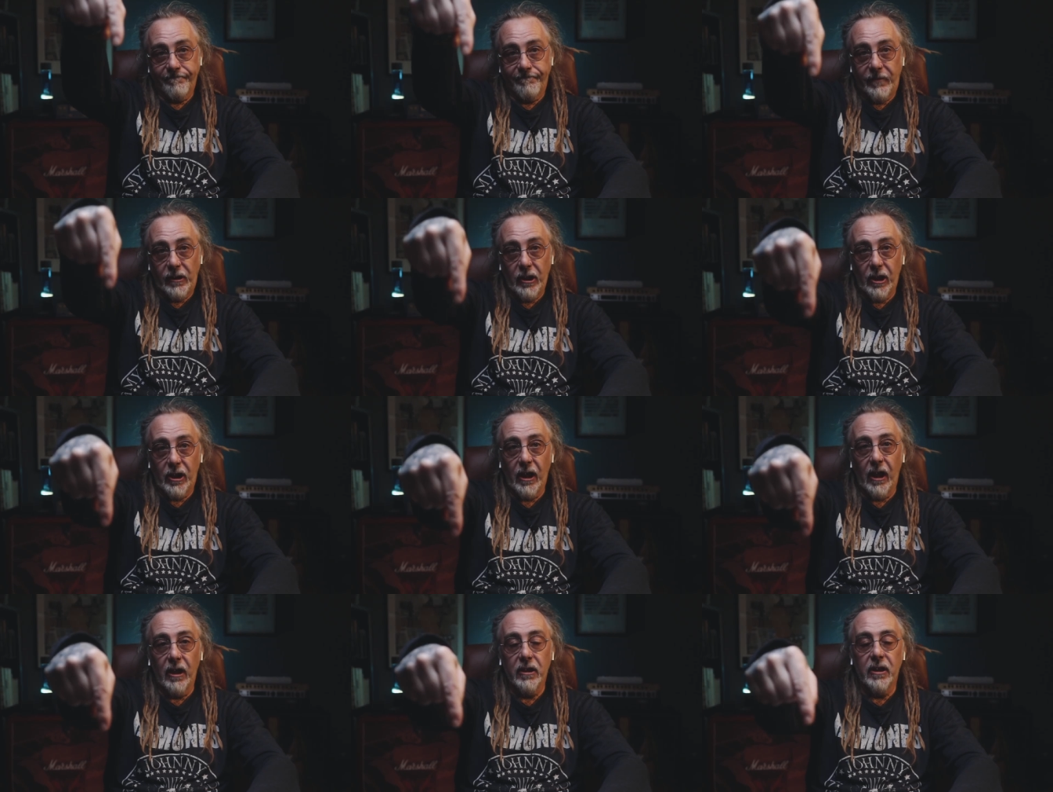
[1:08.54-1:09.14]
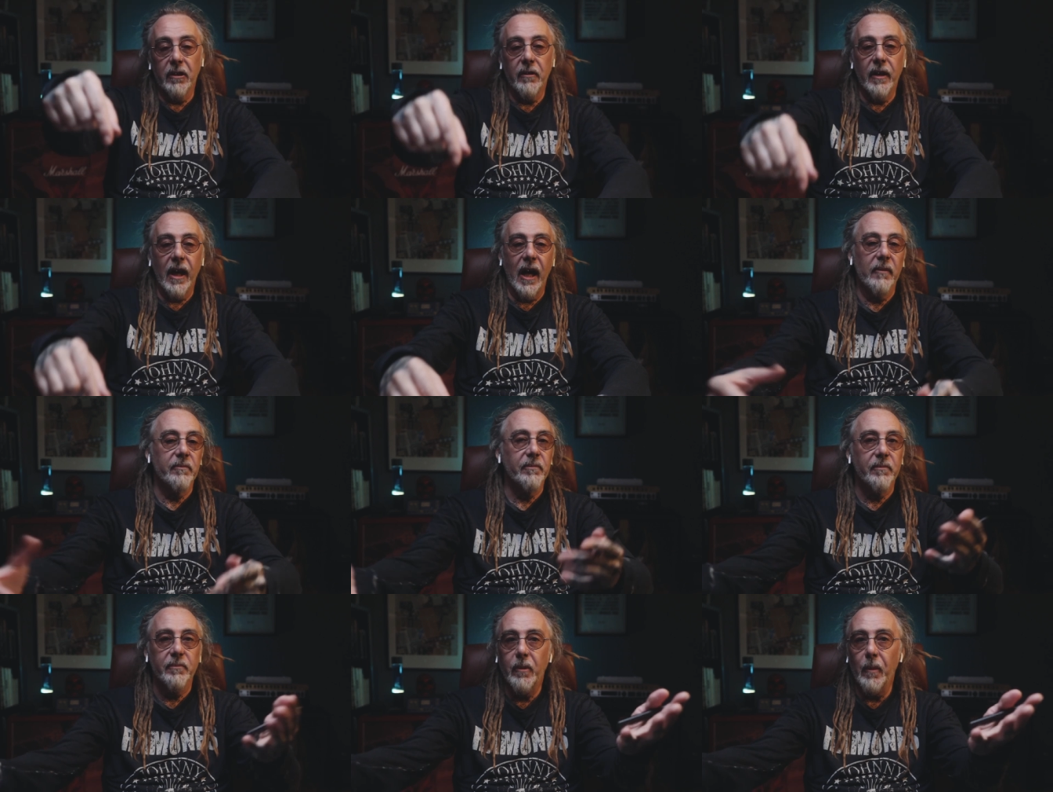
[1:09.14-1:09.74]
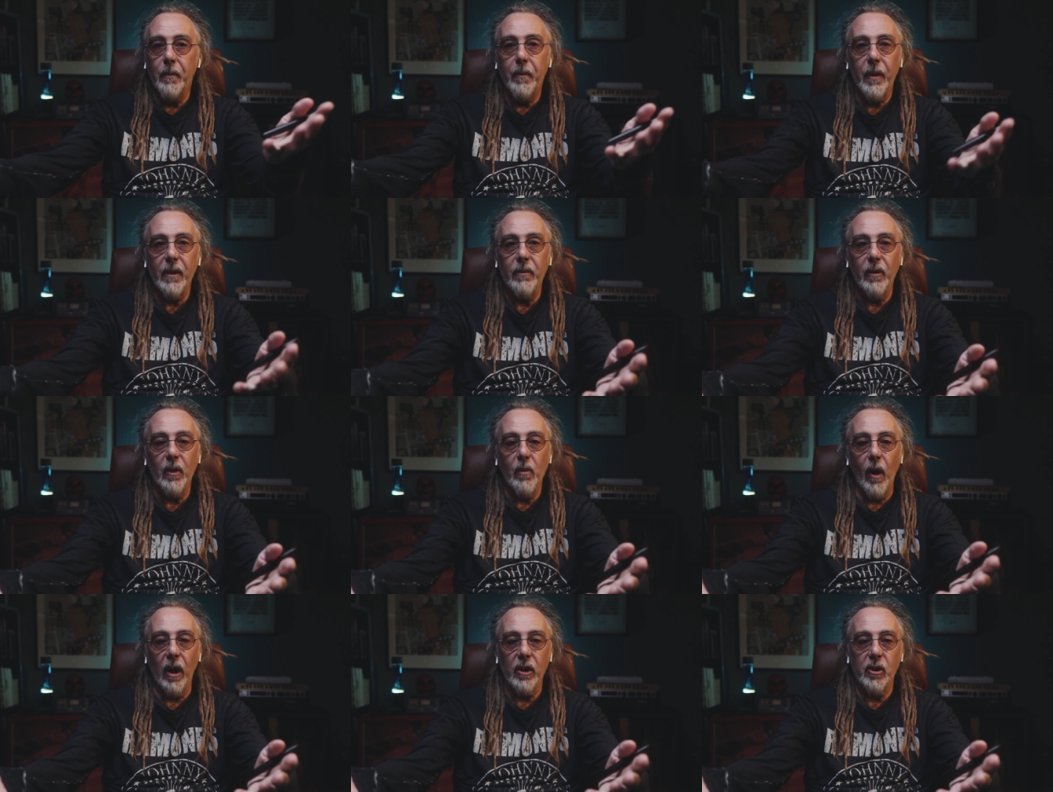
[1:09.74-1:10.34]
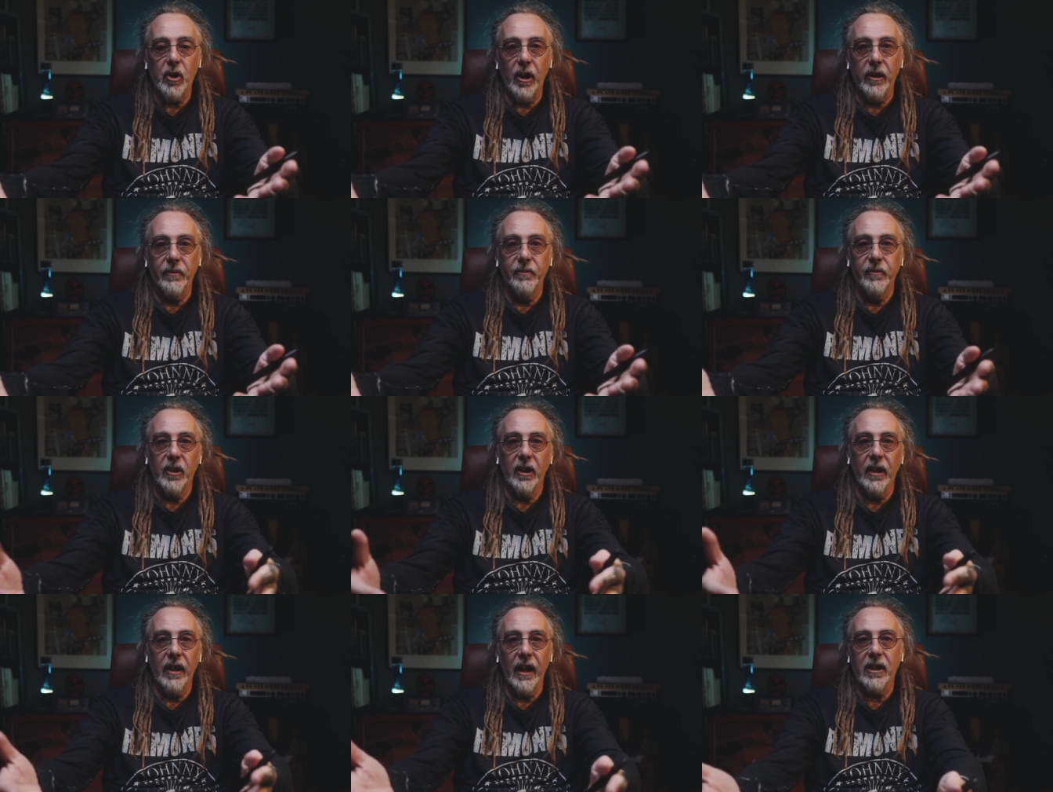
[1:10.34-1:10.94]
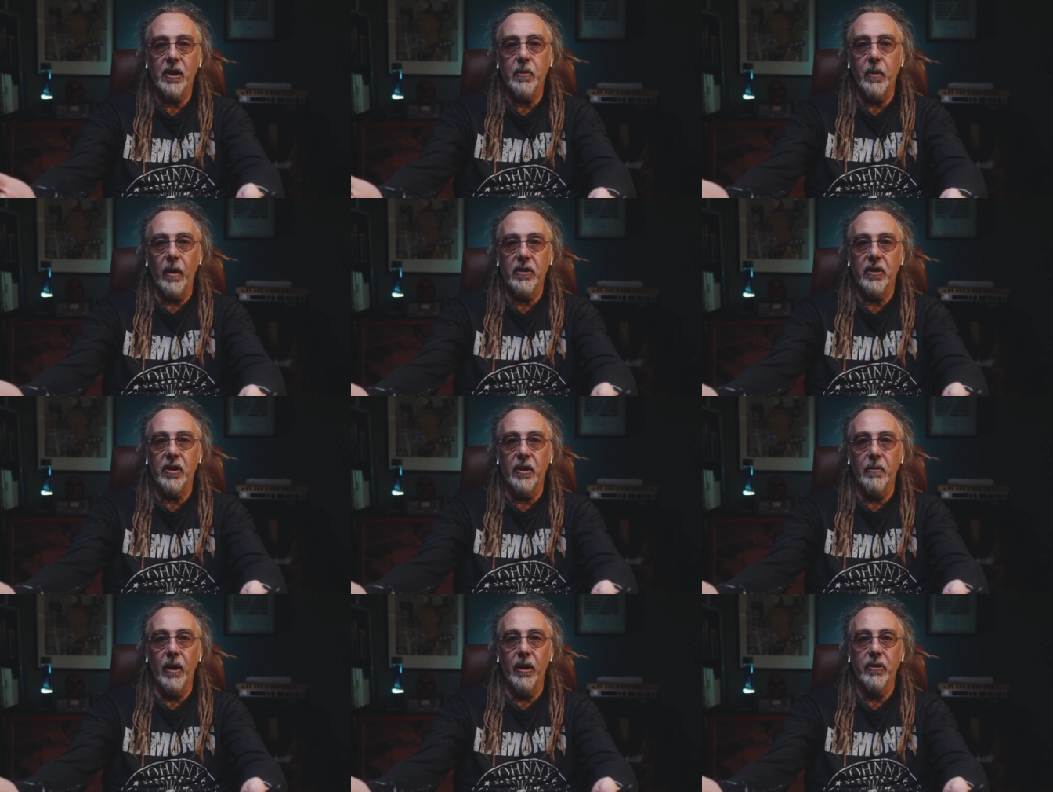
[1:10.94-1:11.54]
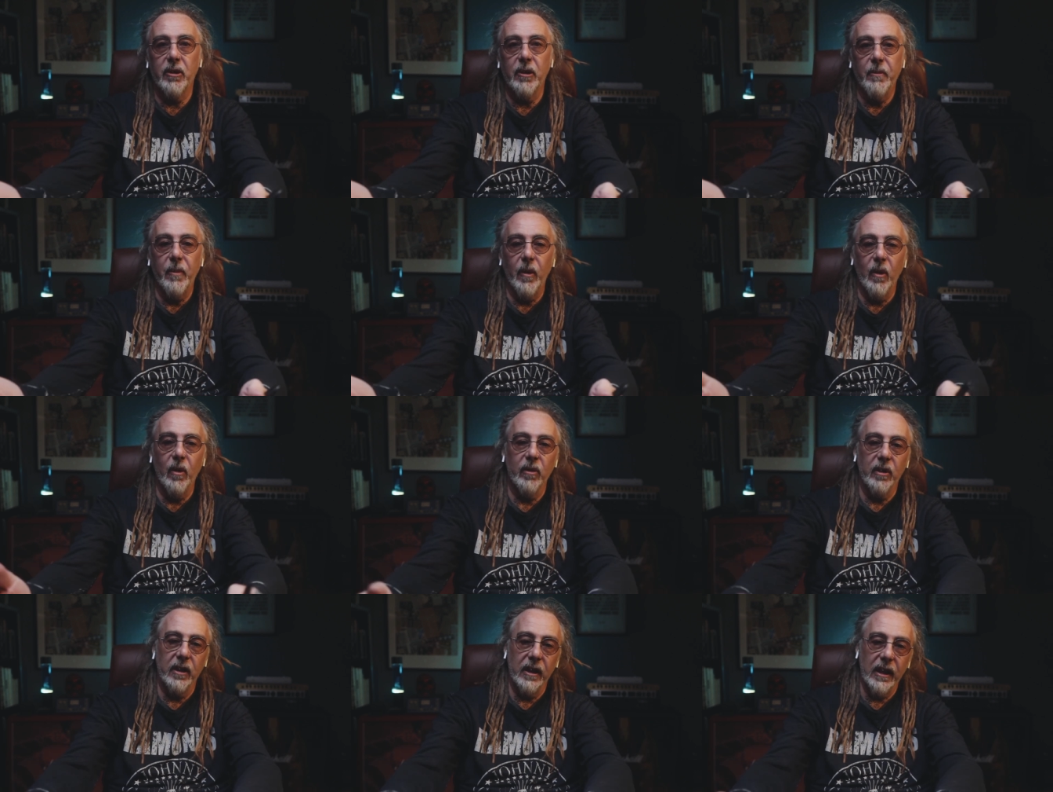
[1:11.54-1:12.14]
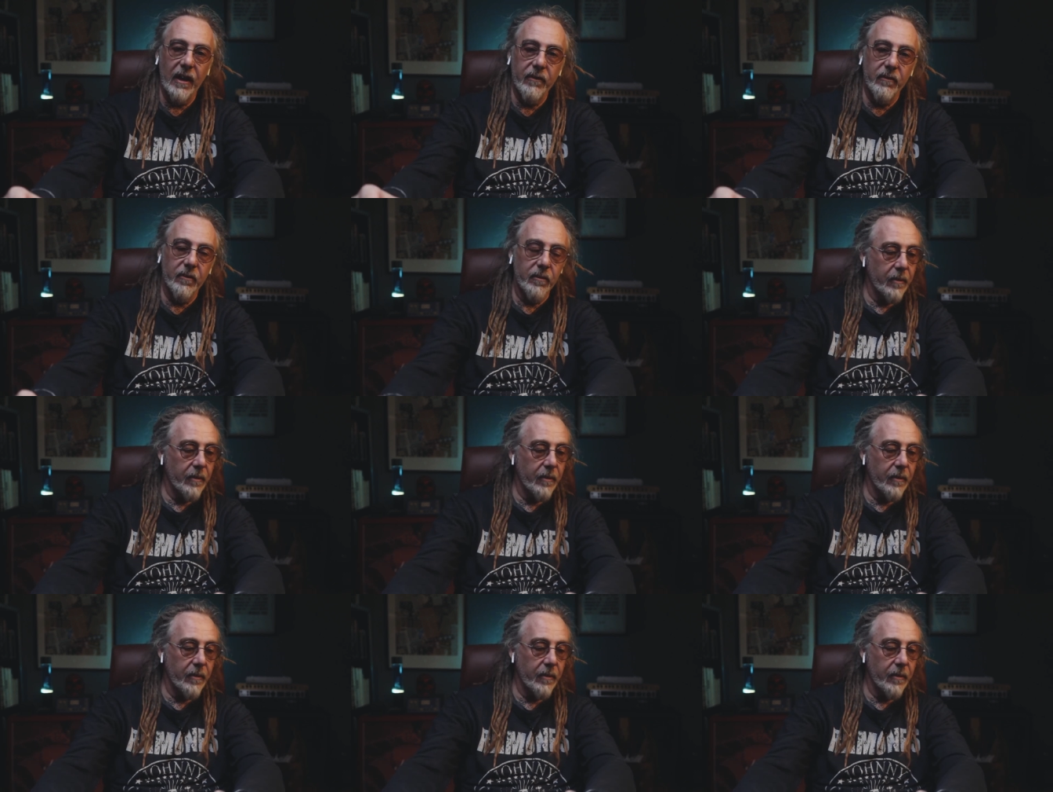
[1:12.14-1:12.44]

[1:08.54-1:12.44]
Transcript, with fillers: Just got to do that. But people are watching, so that's what's the most important thing.